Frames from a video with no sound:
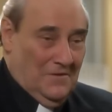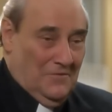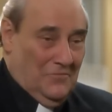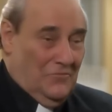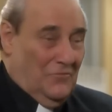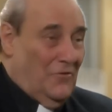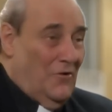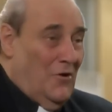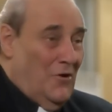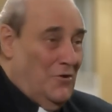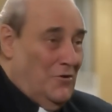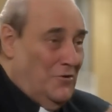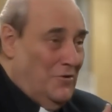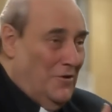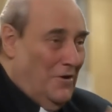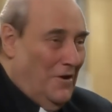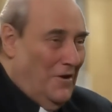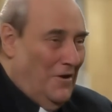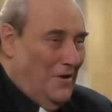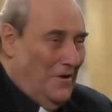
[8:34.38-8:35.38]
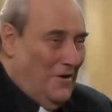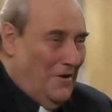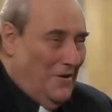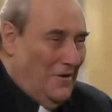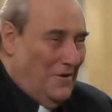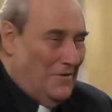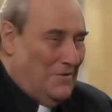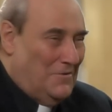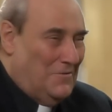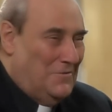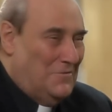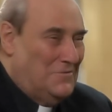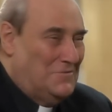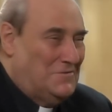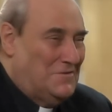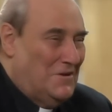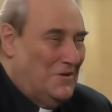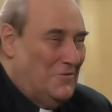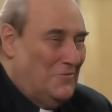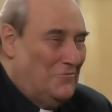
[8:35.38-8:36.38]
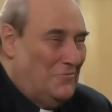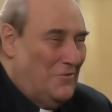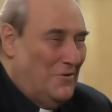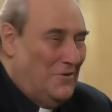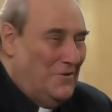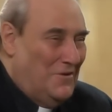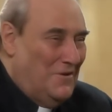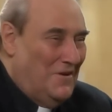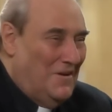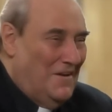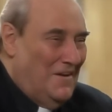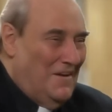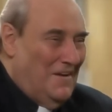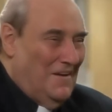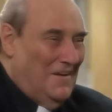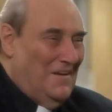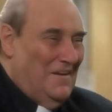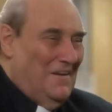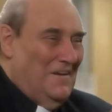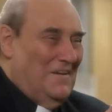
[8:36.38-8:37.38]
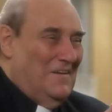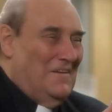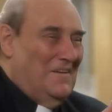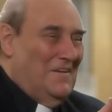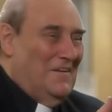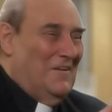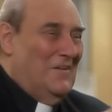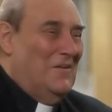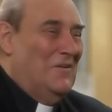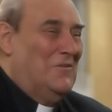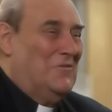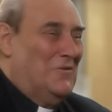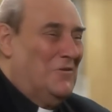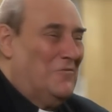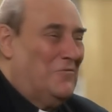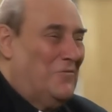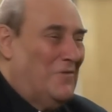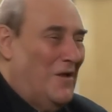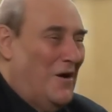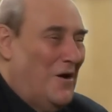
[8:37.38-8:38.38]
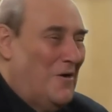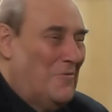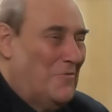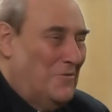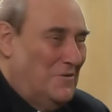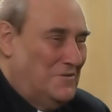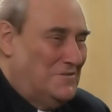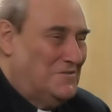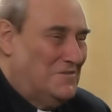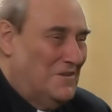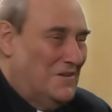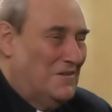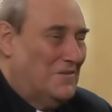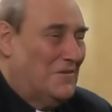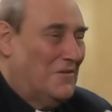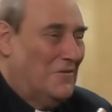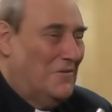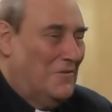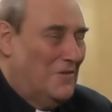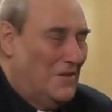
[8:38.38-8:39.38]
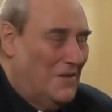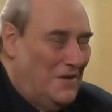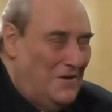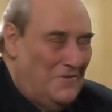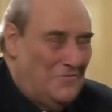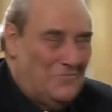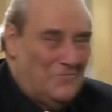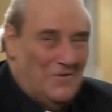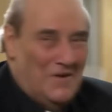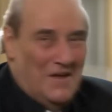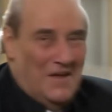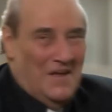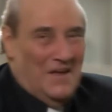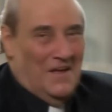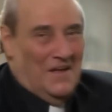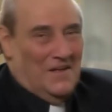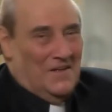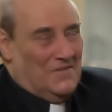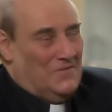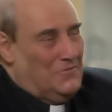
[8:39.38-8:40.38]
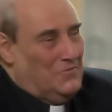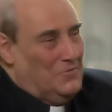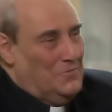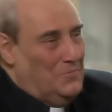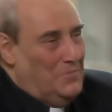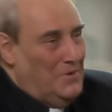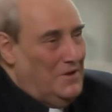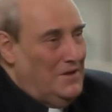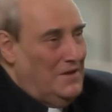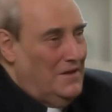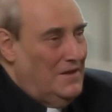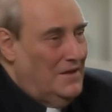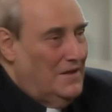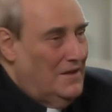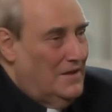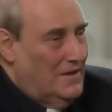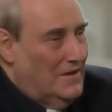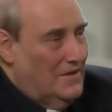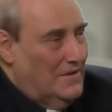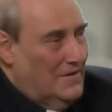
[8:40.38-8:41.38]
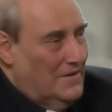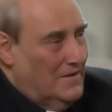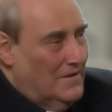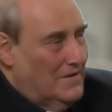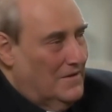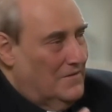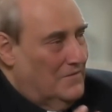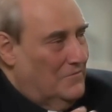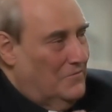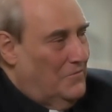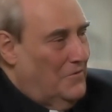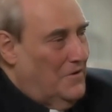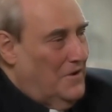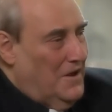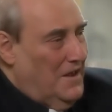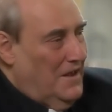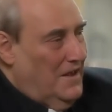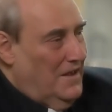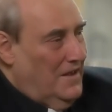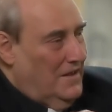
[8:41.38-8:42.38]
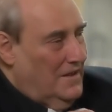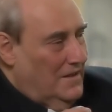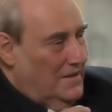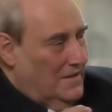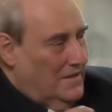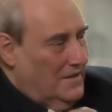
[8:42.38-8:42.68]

feuille, how do you say a feuille? A little flowers, a little leaf, to be very